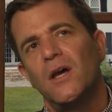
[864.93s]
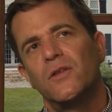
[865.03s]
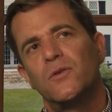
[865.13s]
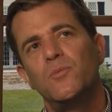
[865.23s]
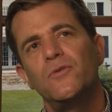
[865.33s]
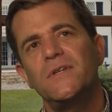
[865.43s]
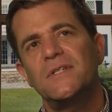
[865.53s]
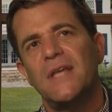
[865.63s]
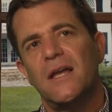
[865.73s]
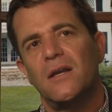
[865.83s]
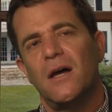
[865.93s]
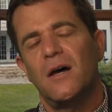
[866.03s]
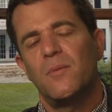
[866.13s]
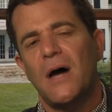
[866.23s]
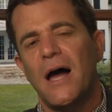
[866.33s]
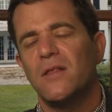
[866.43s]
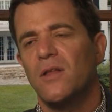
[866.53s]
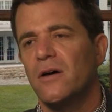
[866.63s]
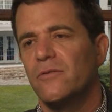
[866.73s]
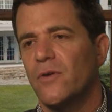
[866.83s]
the movies that I
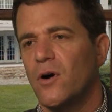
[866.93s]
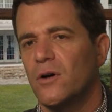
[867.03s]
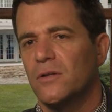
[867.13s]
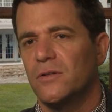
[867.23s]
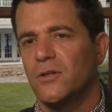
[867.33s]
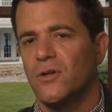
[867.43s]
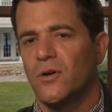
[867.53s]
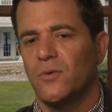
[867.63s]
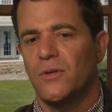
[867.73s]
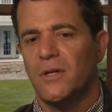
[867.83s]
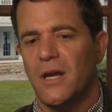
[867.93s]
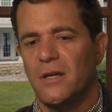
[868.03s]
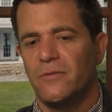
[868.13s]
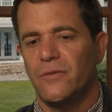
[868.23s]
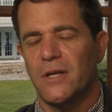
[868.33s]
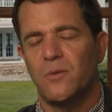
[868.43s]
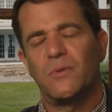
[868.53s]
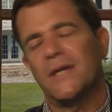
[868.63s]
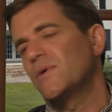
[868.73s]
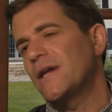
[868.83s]
love are, the kind of like
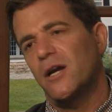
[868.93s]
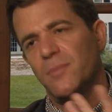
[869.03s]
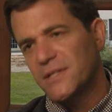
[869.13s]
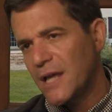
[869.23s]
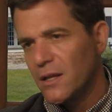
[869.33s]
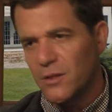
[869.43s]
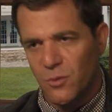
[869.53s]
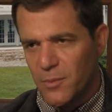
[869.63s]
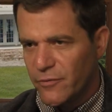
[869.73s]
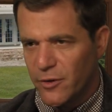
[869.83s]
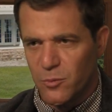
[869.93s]
when Harry Met Sally is one of my favorite